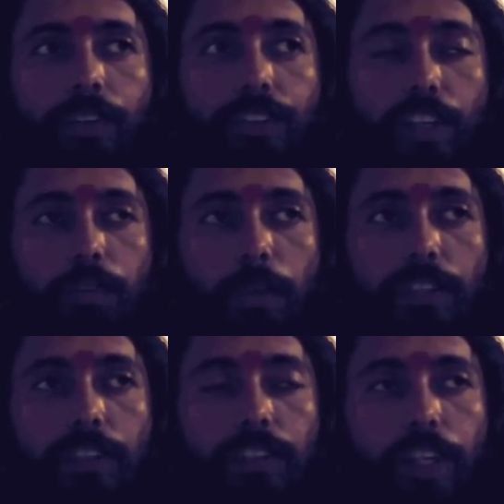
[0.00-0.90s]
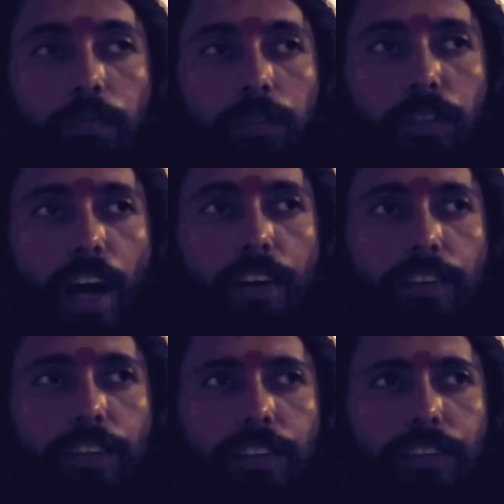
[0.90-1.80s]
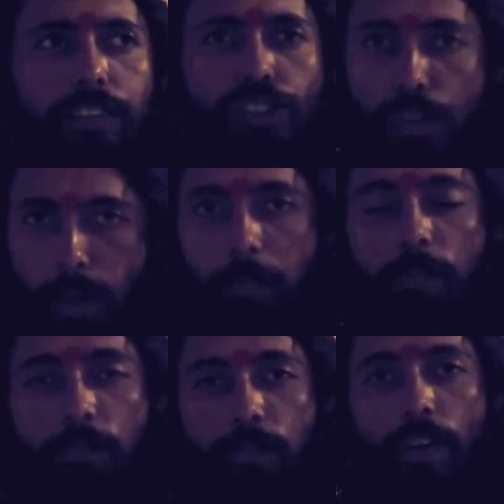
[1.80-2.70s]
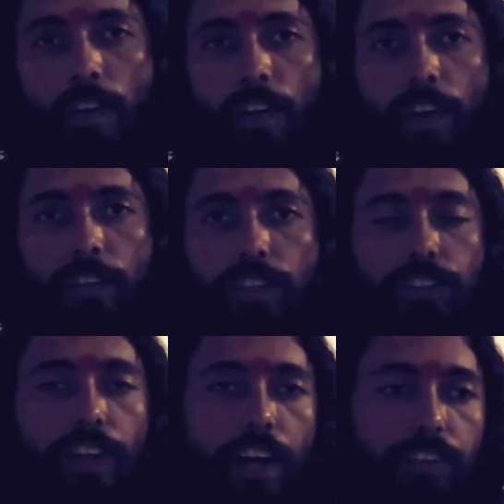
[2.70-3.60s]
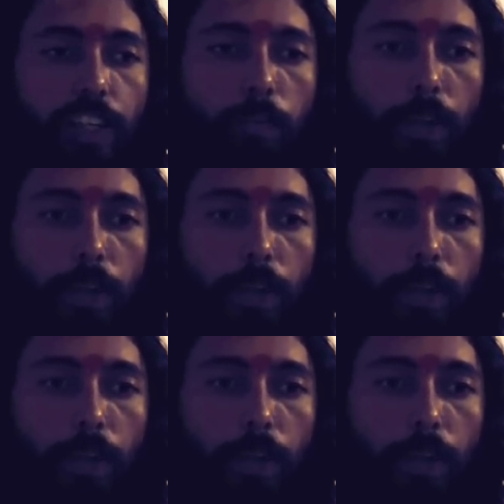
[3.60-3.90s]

young person named I think Shivam, they tried their